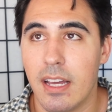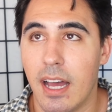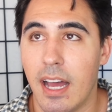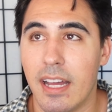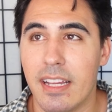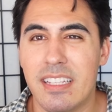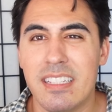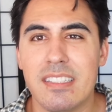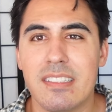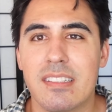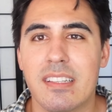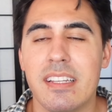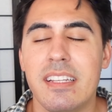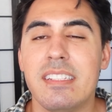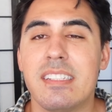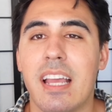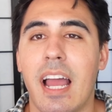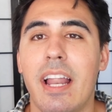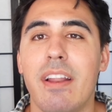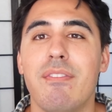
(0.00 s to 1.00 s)
uh, he's
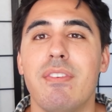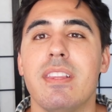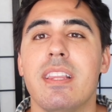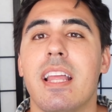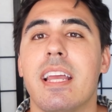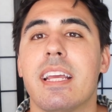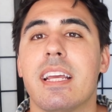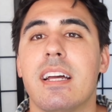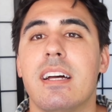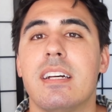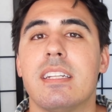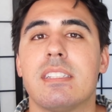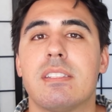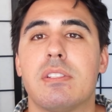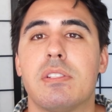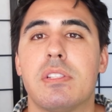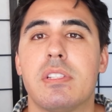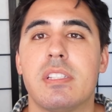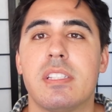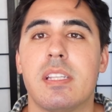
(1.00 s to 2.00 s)
he's kind of in like a
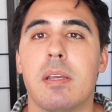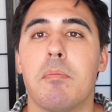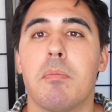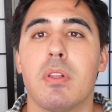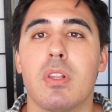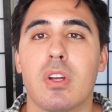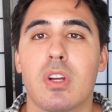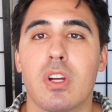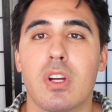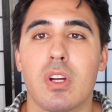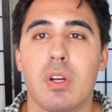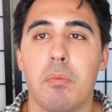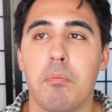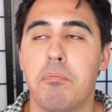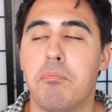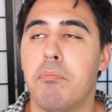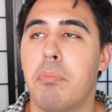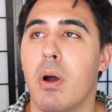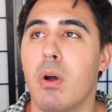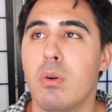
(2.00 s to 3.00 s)
similar
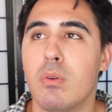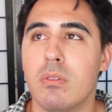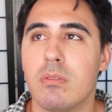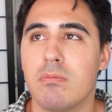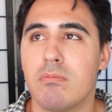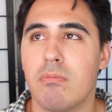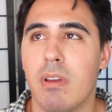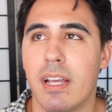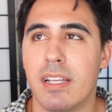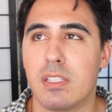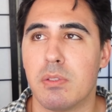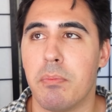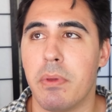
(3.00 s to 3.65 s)
boat as